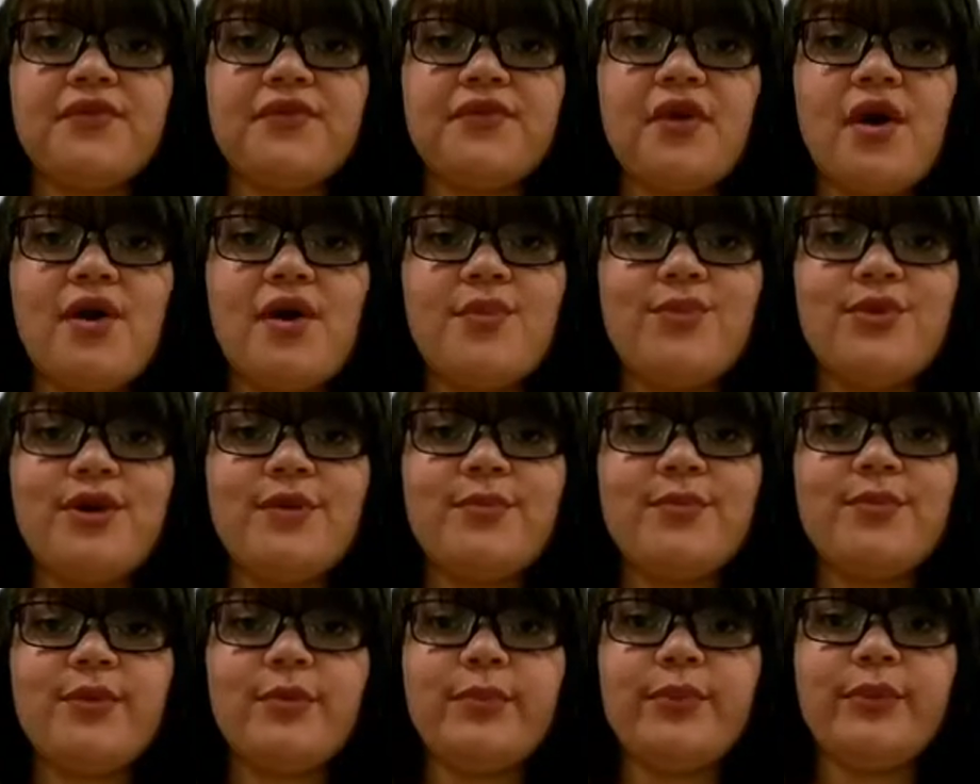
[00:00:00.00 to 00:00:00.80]

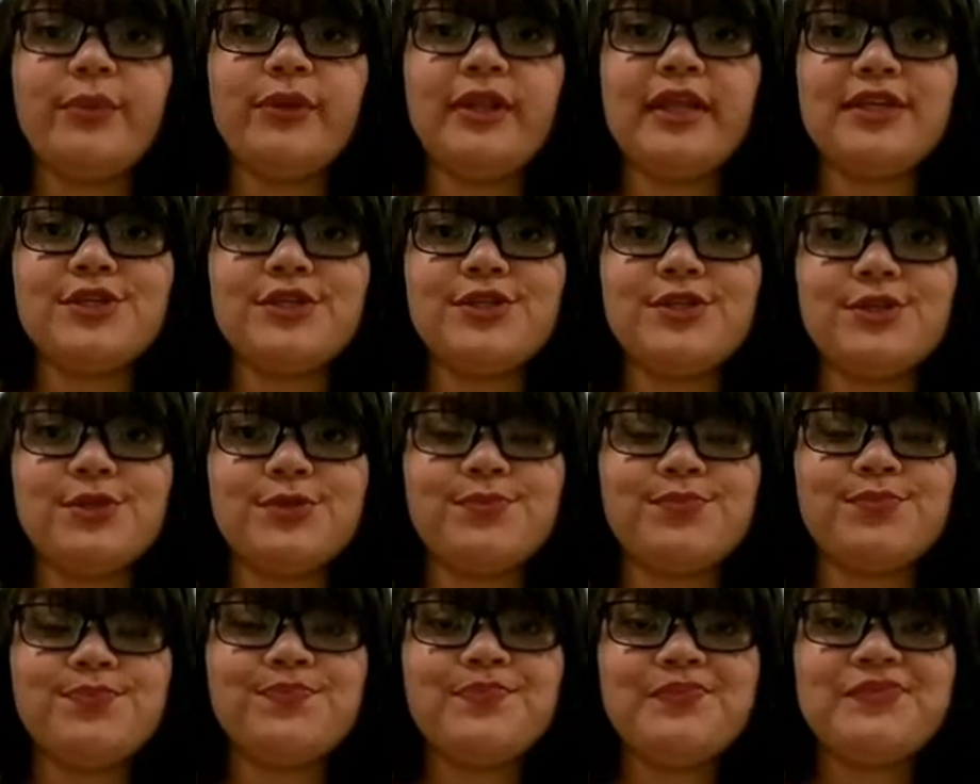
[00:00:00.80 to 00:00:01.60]

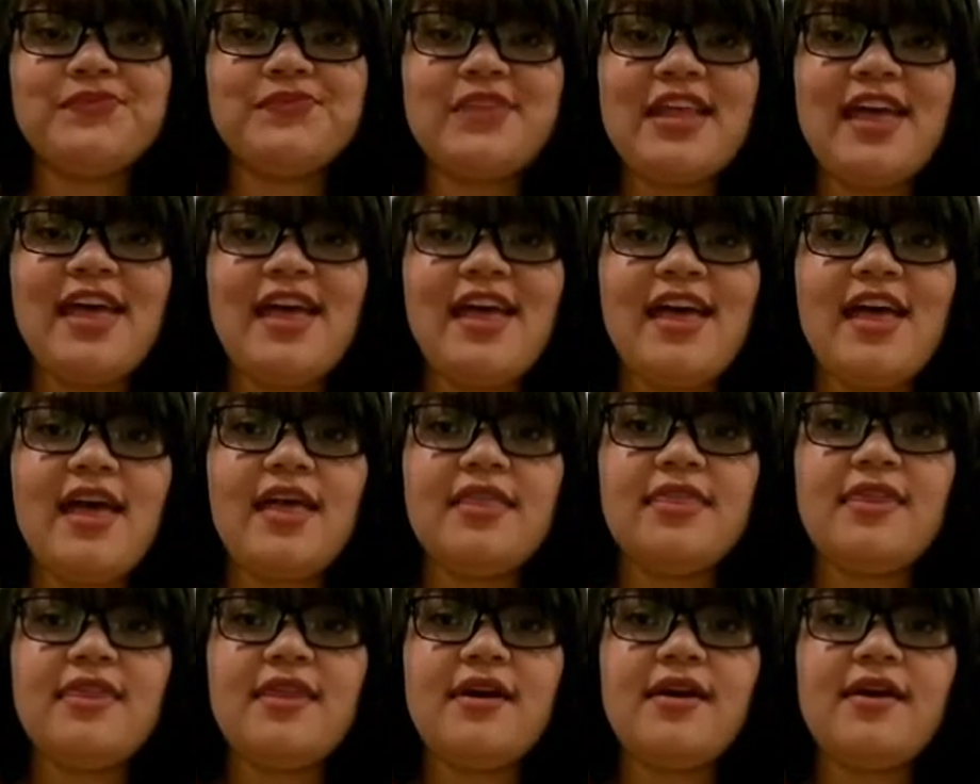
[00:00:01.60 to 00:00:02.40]
Overpopulation.
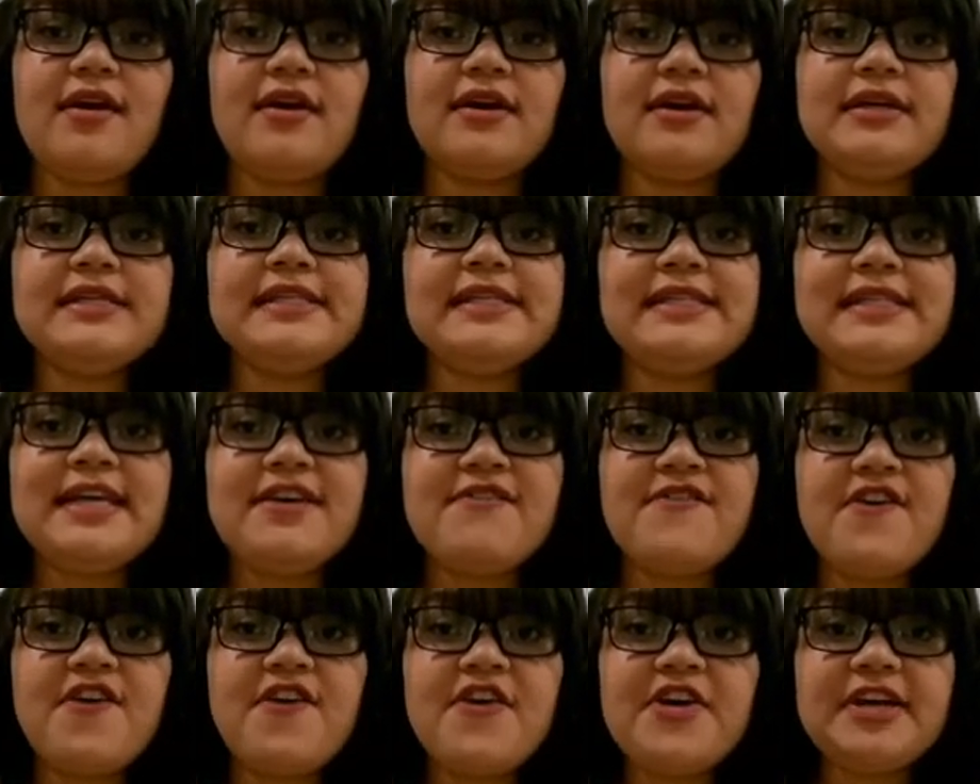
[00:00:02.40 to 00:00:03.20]
There are
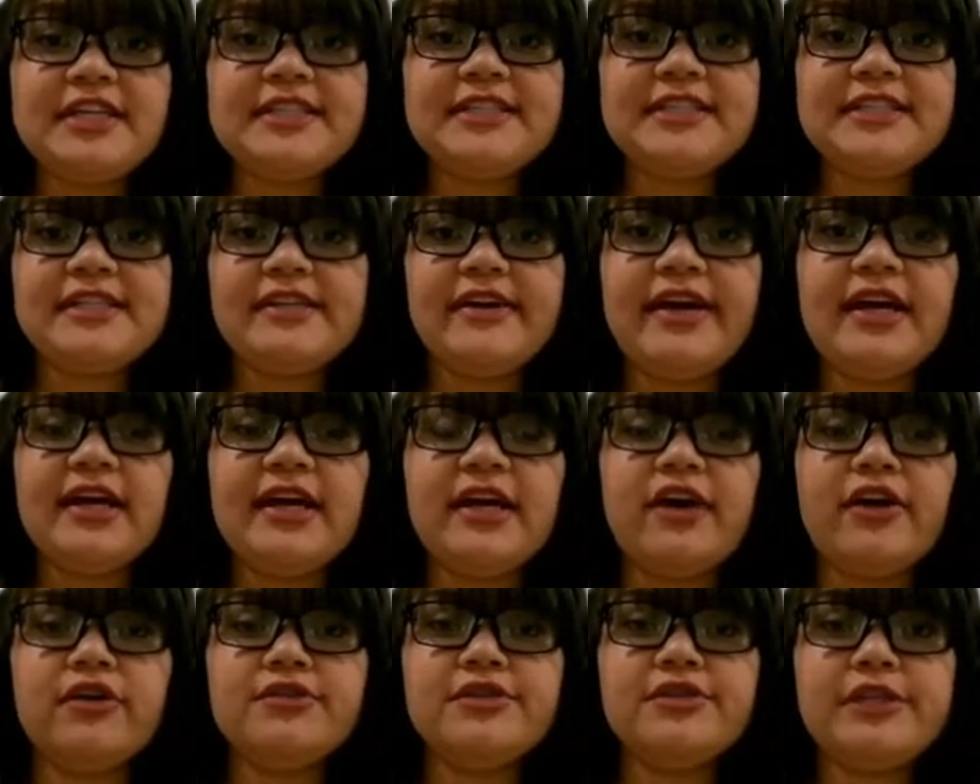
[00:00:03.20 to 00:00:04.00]
several
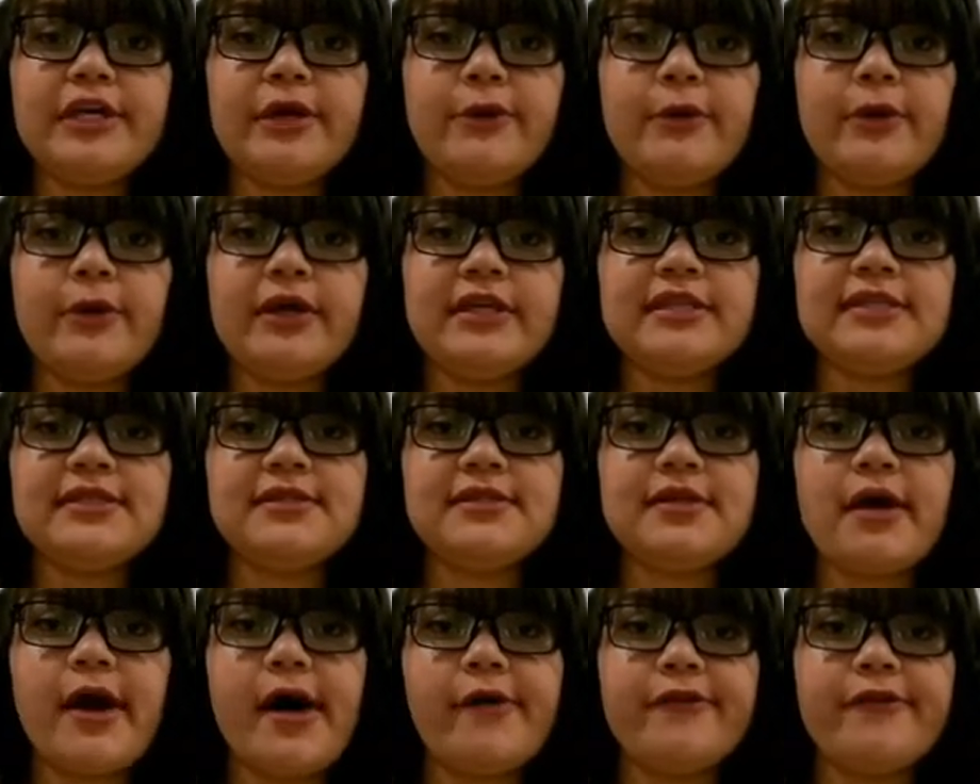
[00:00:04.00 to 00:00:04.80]
direct
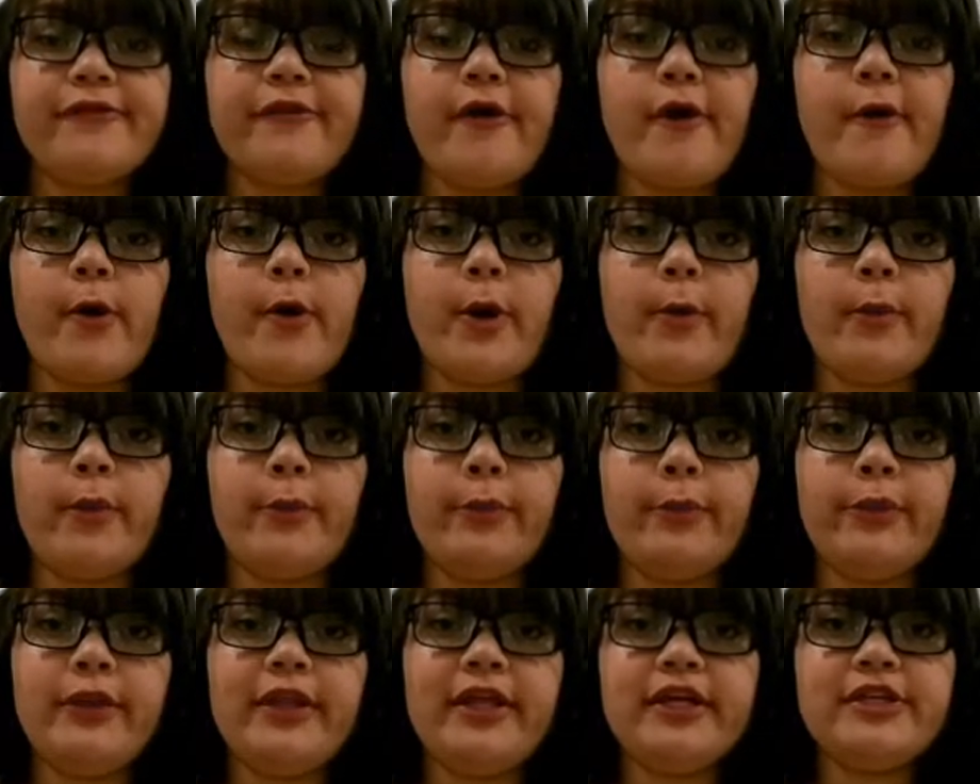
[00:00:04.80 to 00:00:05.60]
consequences of
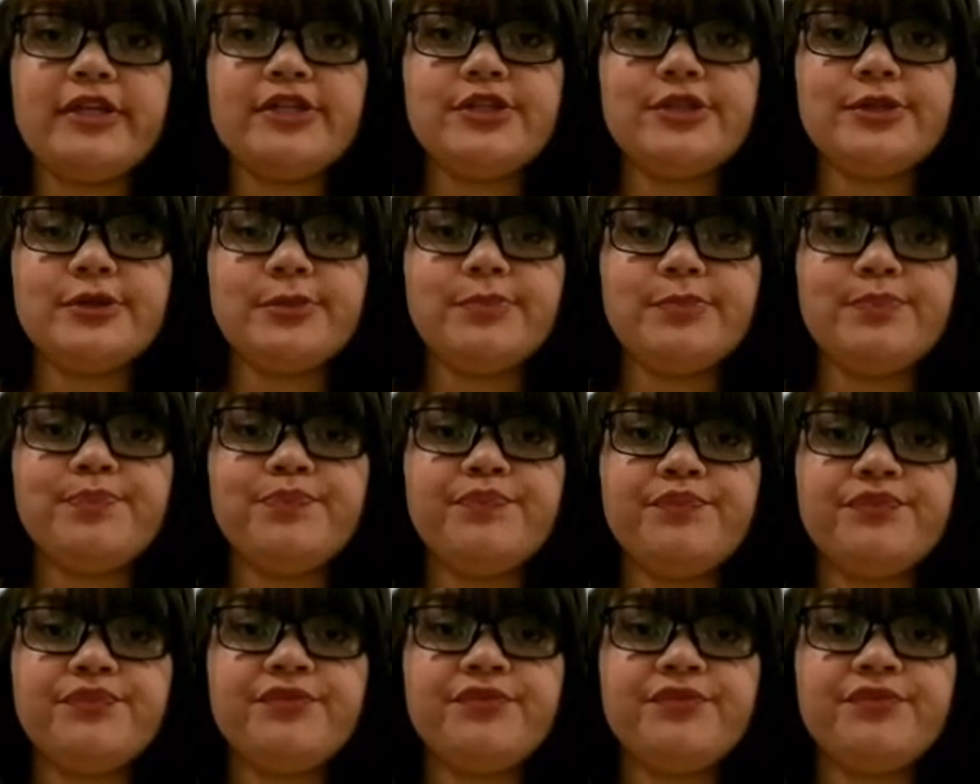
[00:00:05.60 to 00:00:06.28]
overpopulation.